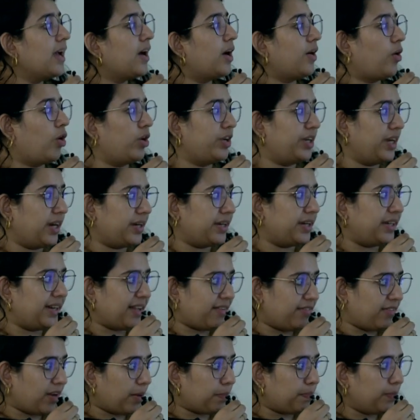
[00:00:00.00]
already under
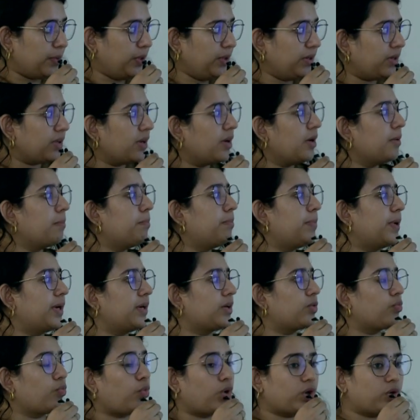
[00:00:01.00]
development.
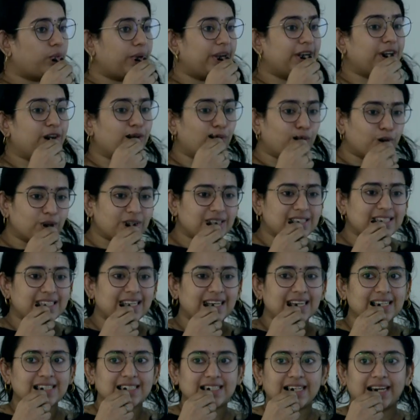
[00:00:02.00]
But what we don't
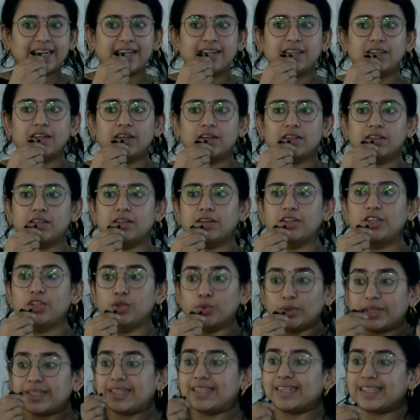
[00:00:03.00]
see is that the
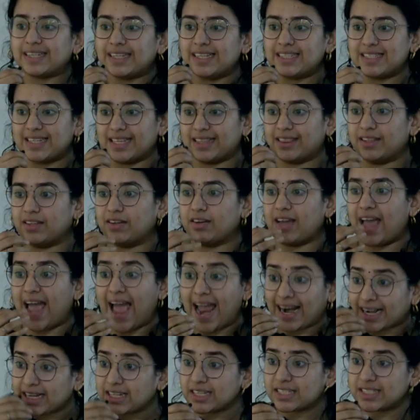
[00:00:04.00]
utilities and the
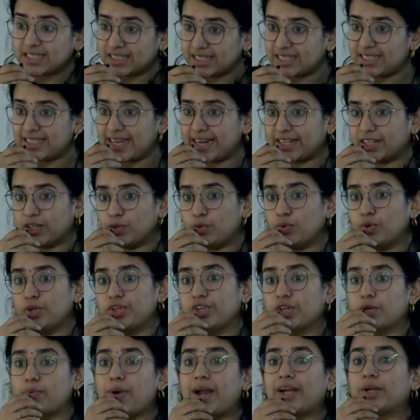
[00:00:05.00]
actors in the sector who are
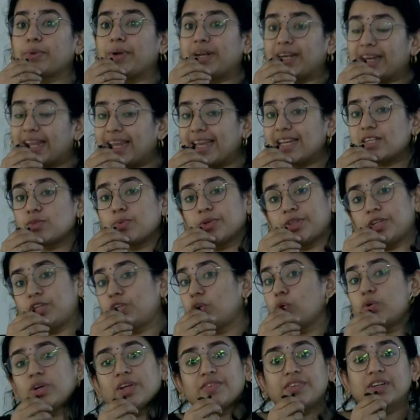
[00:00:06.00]
required to engage with it
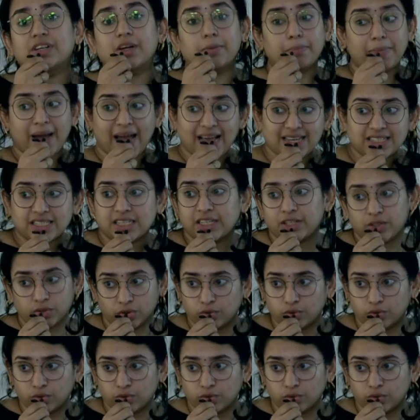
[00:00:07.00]
don't have the capacity to